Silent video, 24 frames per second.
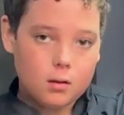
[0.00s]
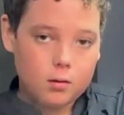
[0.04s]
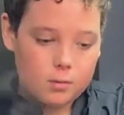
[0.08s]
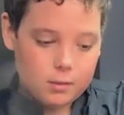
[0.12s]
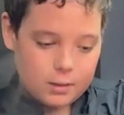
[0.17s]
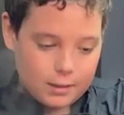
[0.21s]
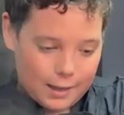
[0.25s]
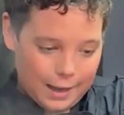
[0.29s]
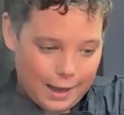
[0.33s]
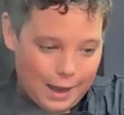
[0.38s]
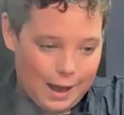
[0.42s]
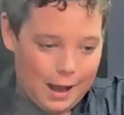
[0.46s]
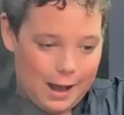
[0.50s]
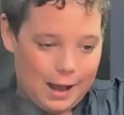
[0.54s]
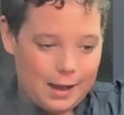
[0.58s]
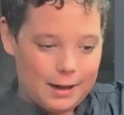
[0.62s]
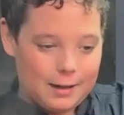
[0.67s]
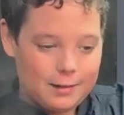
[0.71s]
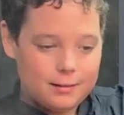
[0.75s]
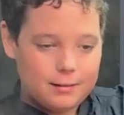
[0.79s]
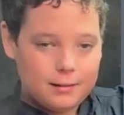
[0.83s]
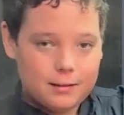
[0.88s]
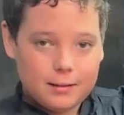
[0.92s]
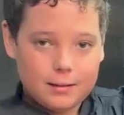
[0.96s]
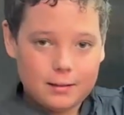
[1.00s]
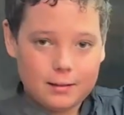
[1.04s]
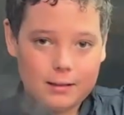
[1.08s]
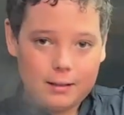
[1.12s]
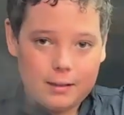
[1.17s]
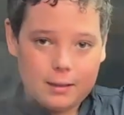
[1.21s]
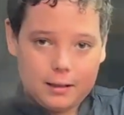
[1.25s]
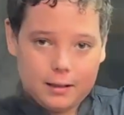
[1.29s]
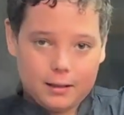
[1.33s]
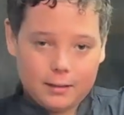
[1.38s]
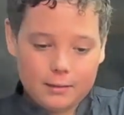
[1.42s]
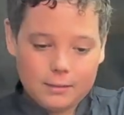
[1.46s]
we're going to add
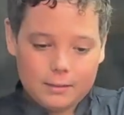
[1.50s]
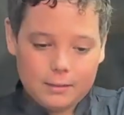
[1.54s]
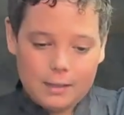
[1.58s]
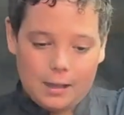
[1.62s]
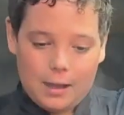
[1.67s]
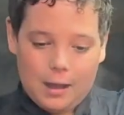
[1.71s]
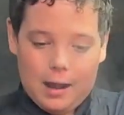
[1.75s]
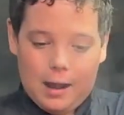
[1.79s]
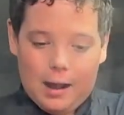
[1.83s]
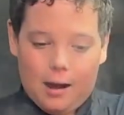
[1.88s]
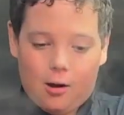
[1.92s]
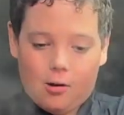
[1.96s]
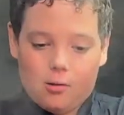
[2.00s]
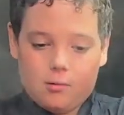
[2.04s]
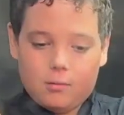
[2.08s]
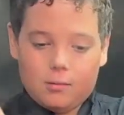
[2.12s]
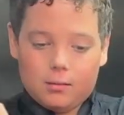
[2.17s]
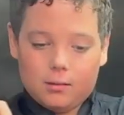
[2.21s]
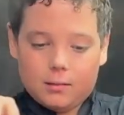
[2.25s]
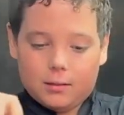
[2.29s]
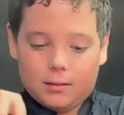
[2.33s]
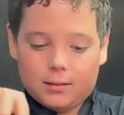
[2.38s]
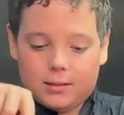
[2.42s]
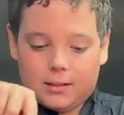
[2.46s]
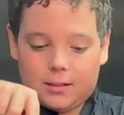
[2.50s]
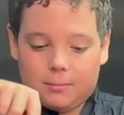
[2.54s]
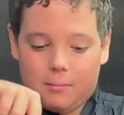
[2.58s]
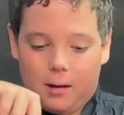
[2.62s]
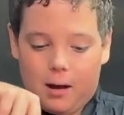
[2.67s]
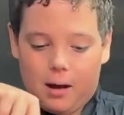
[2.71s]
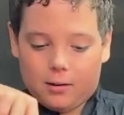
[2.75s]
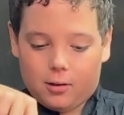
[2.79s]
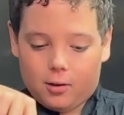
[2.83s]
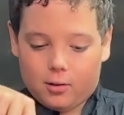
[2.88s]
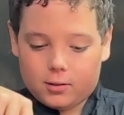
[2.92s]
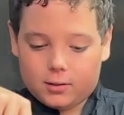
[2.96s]
in our
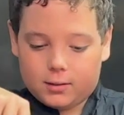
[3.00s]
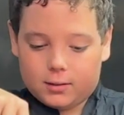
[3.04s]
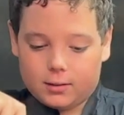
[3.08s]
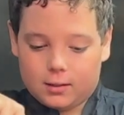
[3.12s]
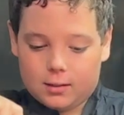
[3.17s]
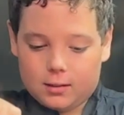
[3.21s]
tomatoes.